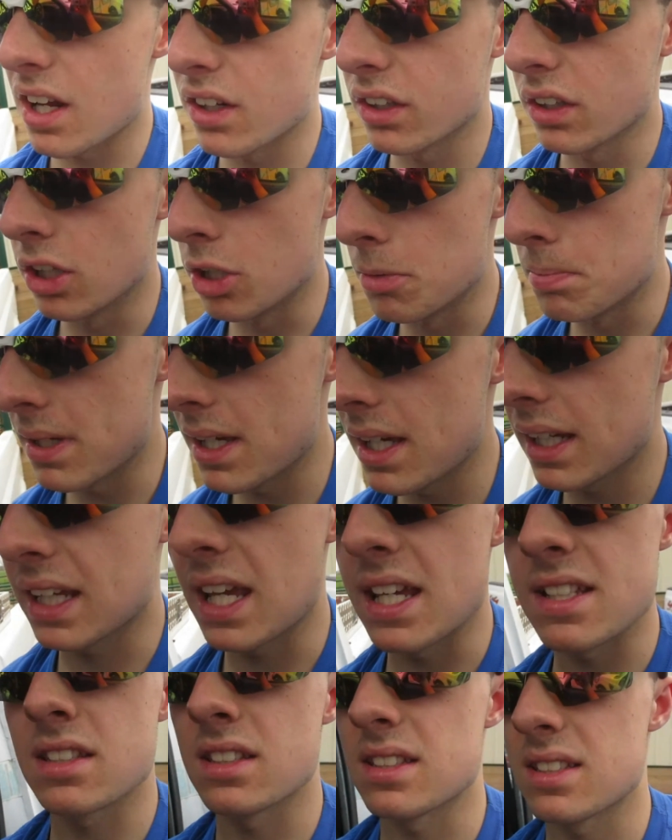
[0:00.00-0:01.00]
a little bit in
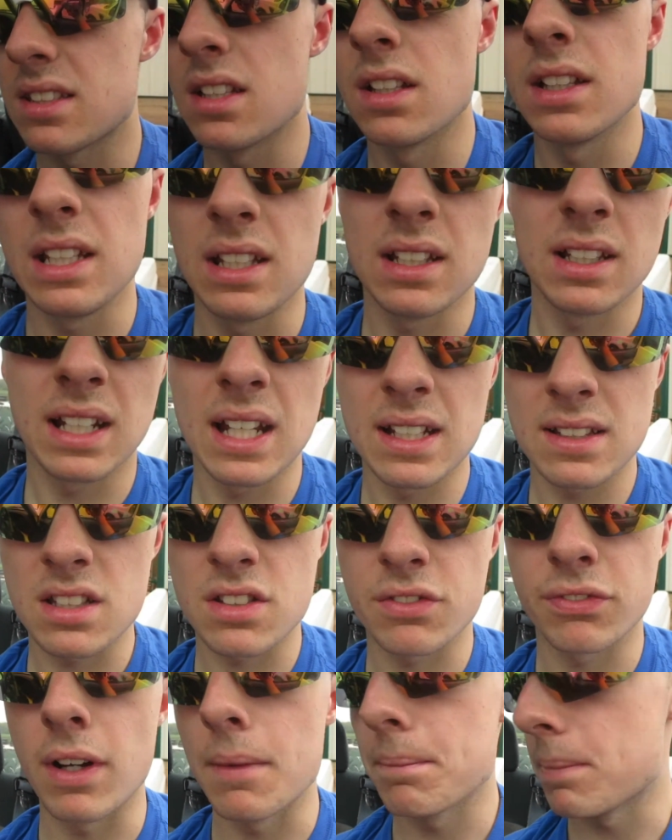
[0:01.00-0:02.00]
case I still need to get this
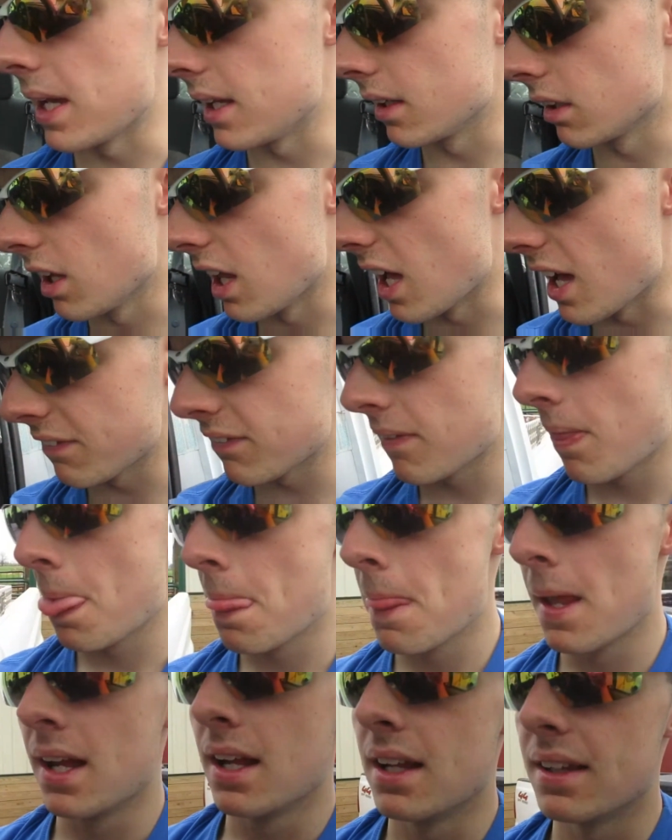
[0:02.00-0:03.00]
front panel
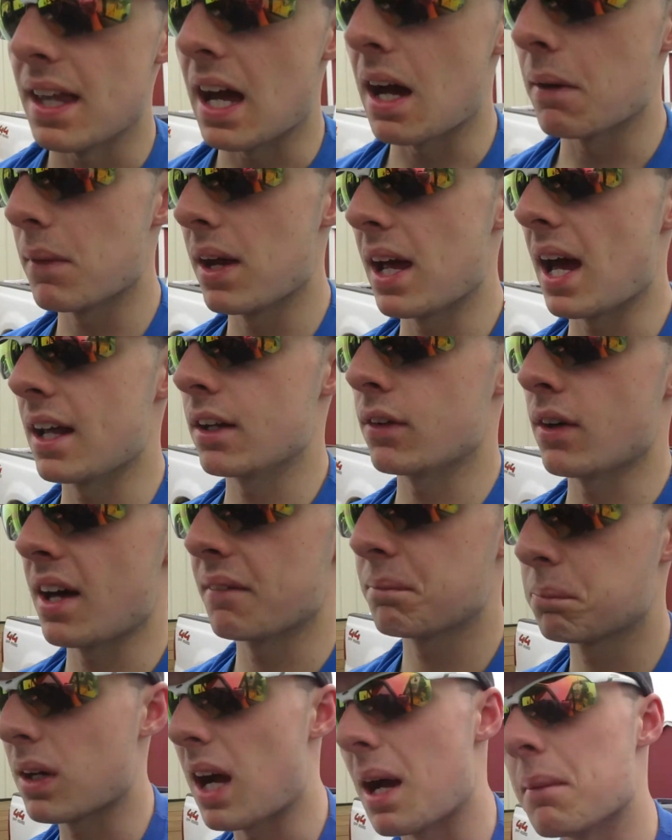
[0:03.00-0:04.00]
off. That way I don't have
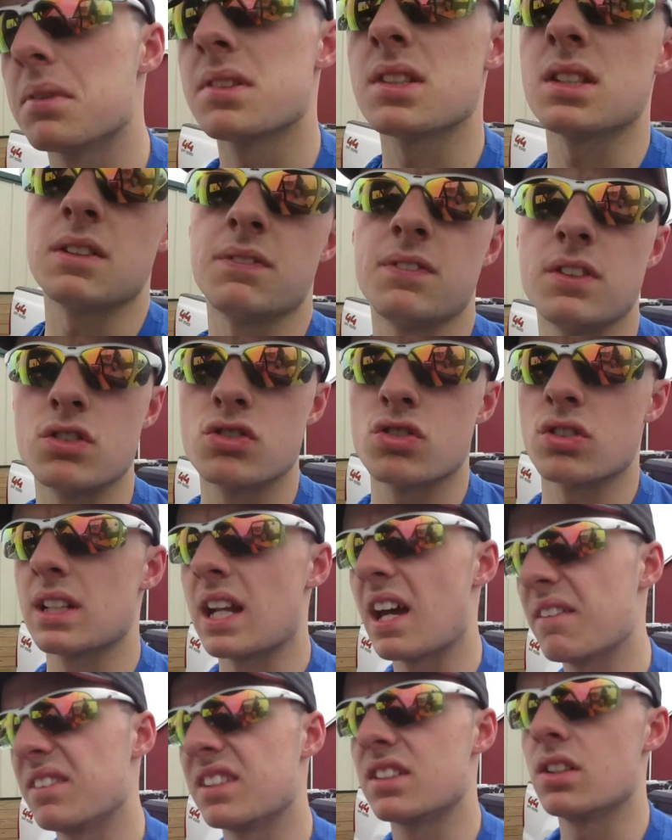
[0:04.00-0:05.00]
problems in the future and
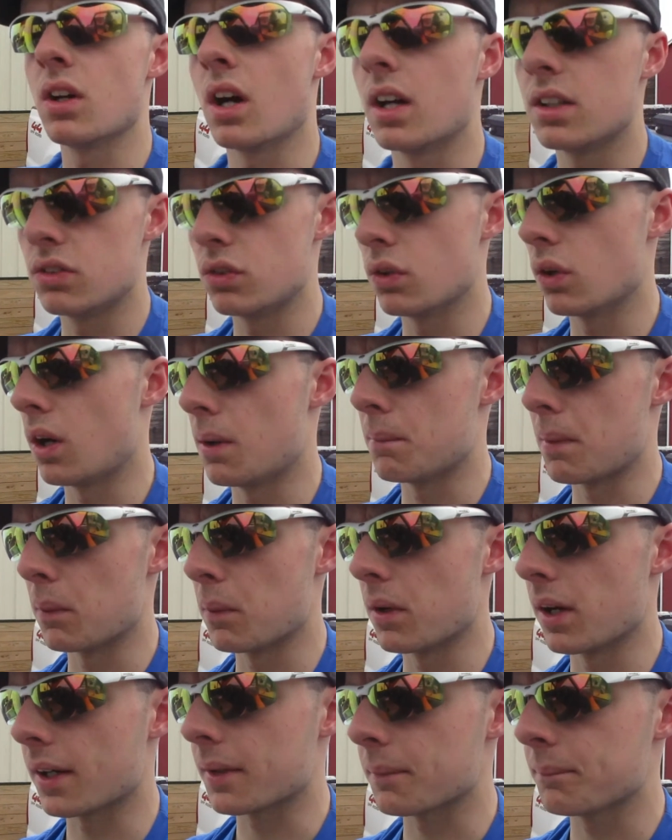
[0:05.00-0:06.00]
having to undo all my
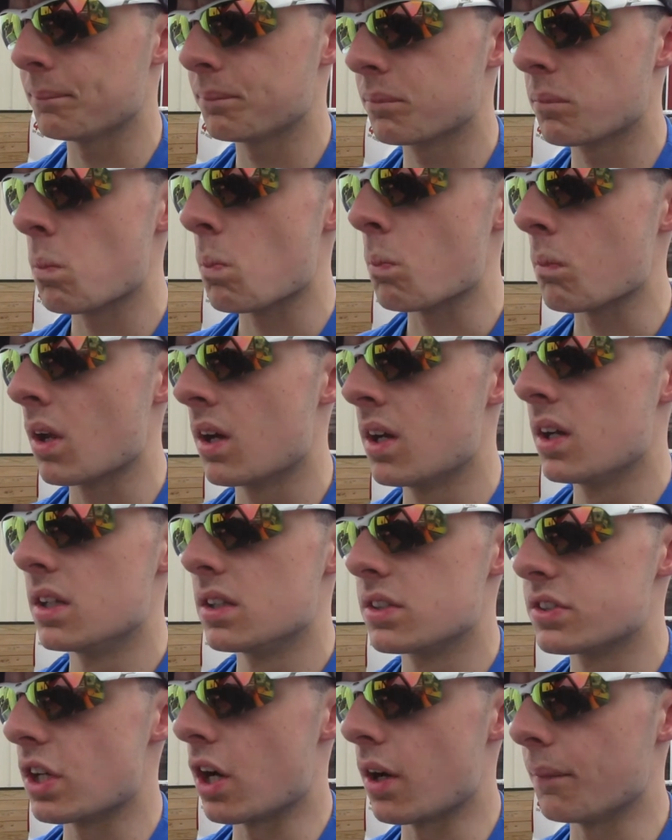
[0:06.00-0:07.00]
work.
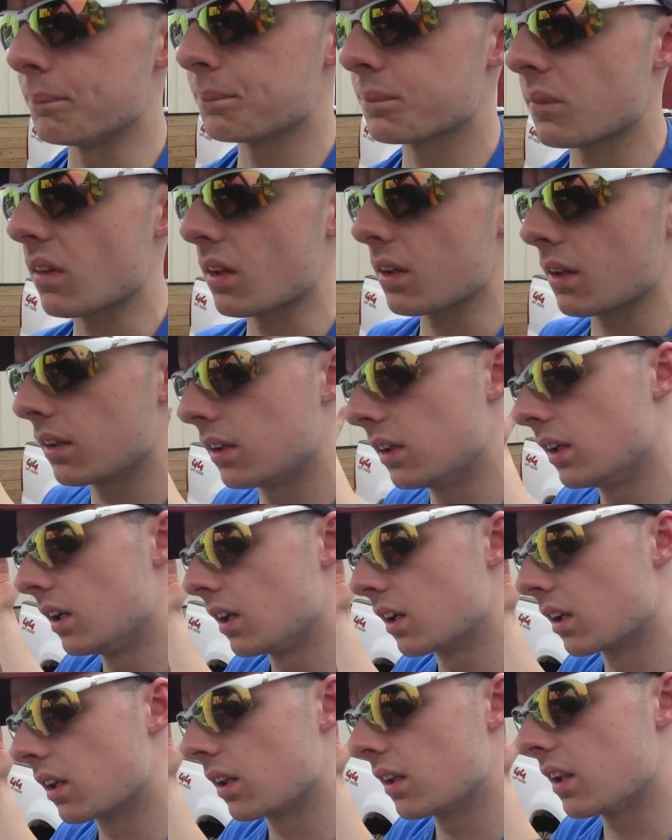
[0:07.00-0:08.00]
So
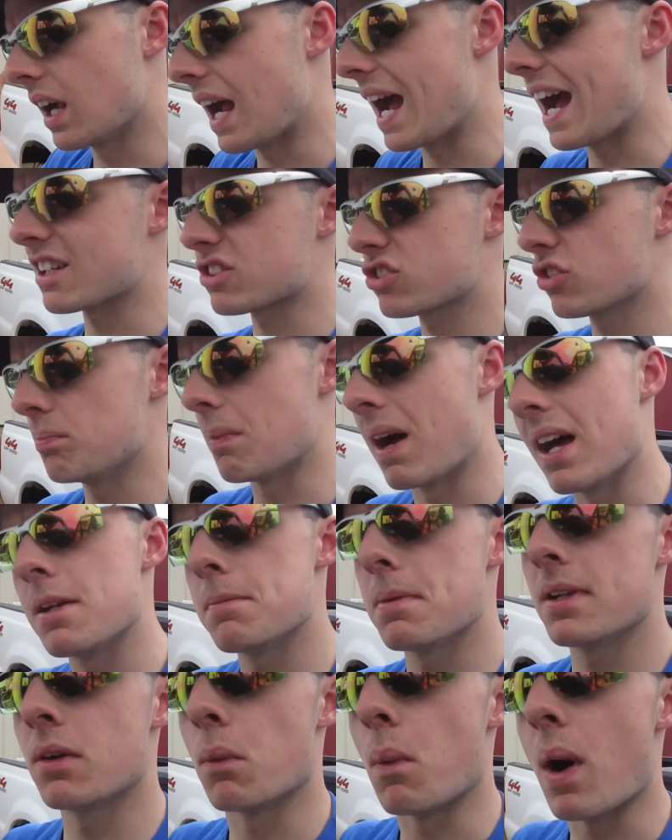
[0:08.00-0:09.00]
there actually might have
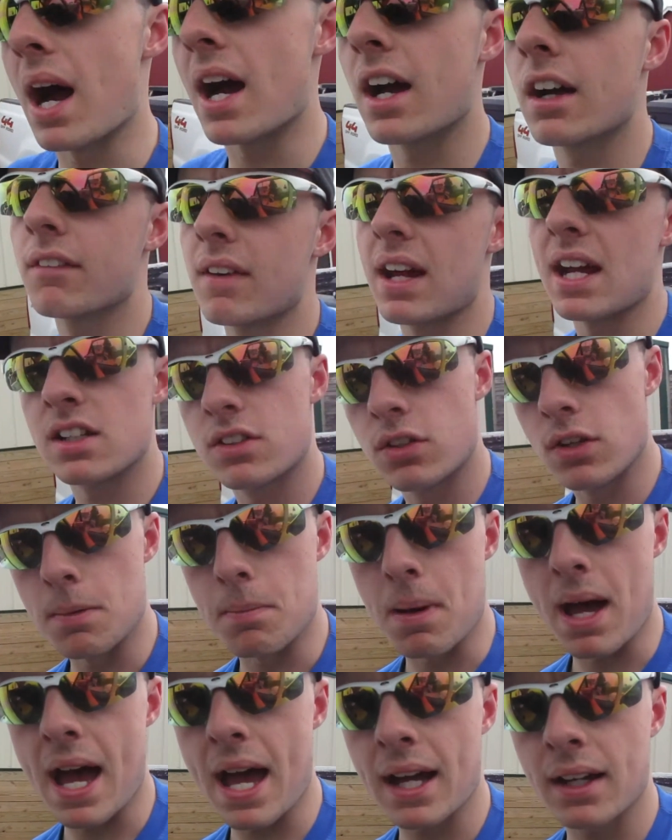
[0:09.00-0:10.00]
been a wire ran to the
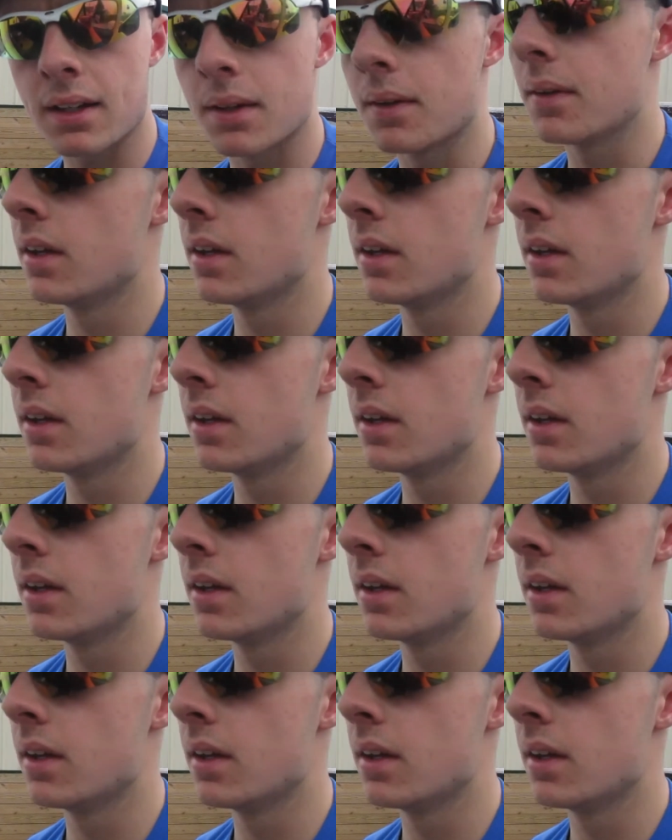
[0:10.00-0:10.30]
back,